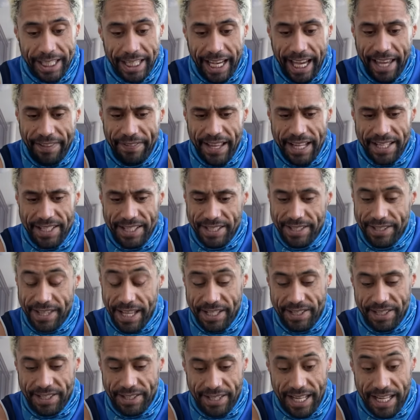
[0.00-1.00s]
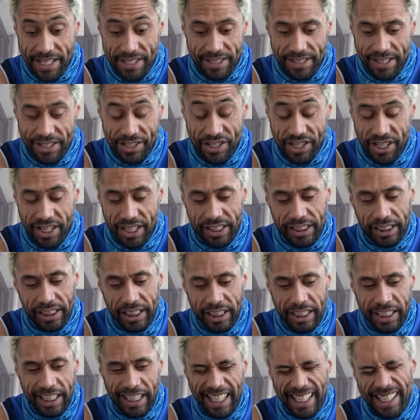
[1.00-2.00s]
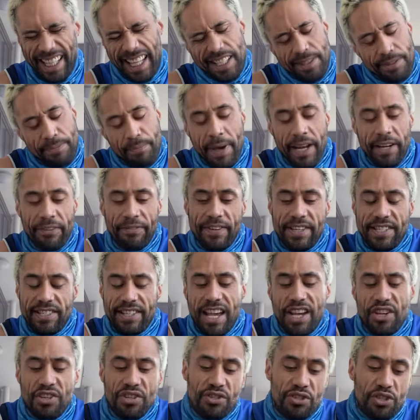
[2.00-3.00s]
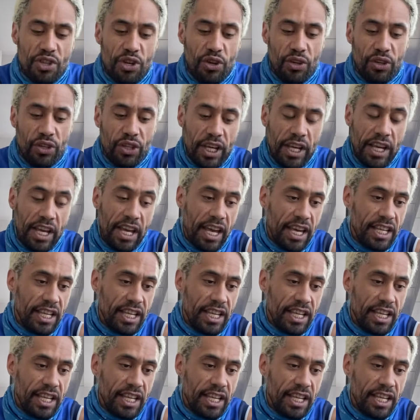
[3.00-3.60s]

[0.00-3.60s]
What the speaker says: And that's legit. That's manifestation too.